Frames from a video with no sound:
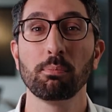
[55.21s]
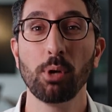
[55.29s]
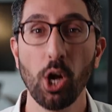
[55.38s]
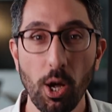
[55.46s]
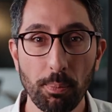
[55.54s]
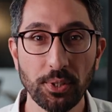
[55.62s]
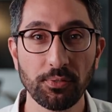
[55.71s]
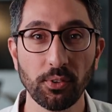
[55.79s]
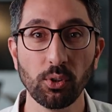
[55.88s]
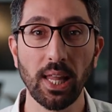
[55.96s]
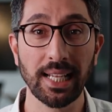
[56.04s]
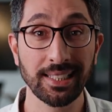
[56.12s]

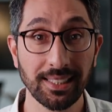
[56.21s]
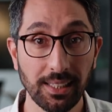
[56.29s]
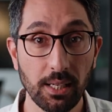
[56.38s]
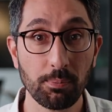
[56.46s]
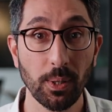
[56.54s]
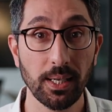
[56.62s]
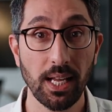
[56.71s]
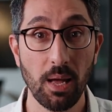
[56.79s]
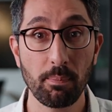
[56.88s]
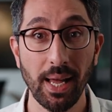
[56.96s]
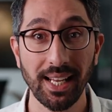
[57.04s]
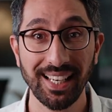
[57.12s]
purposeful and deliberate
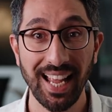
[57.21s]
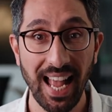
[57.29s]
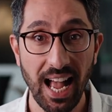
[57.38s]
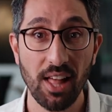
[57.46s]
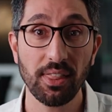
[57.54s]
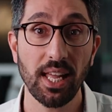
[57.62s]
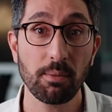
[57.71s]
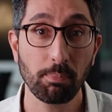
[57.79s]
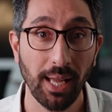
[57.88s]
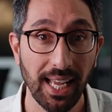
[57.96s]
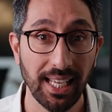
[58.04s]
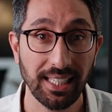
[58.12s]
about how they
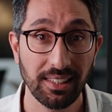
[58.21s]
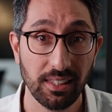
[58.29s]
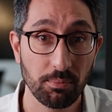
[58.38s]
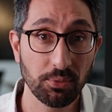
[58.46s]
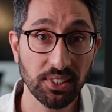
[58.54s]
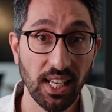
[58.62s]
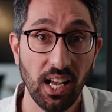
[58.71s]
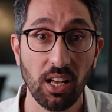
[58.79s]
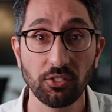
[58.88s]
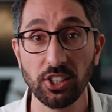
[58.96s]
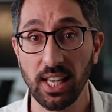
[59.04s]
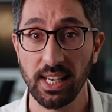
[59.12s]
pay
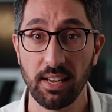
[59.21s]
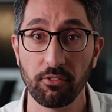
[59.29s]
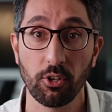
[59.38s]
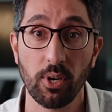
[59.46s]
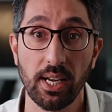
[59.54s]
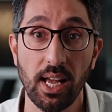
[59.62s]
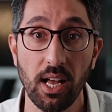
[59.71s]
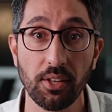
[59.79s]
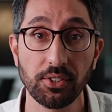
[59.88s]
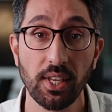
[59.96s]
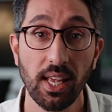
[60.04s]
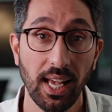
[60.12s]
themselves and everyone
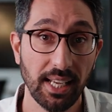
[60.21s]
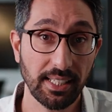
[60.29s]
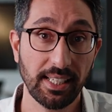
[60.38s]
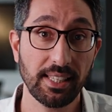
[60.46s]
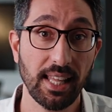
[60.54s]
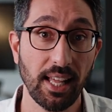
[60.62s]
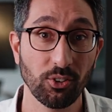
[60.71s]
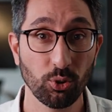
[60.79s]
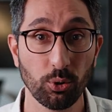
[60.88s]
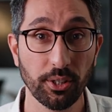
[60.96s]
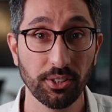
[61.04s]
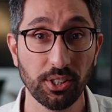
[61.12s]
else, and in that
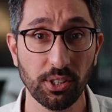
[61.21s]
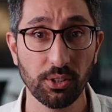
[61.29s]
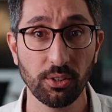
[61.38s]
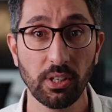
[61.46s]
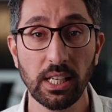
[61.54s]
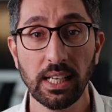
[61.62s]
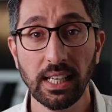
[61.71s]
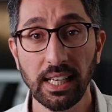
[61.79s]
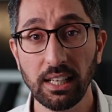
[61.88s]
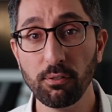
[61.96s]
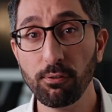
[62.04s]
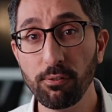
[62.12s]
order too.
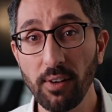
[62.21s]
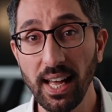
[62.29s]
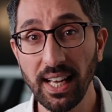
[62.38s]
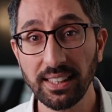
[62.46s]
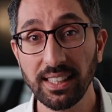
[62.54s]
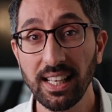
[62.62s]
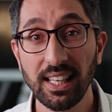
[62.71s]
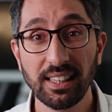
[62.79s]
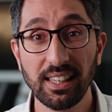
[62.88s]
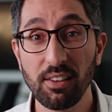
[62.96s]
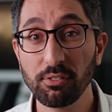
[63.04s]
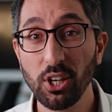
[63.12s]
In fact,
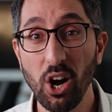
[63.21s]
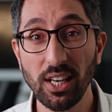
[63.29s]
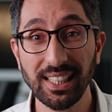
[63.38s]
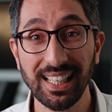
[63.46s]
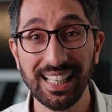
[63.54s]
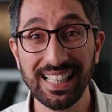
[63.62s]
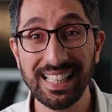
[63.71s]
they've got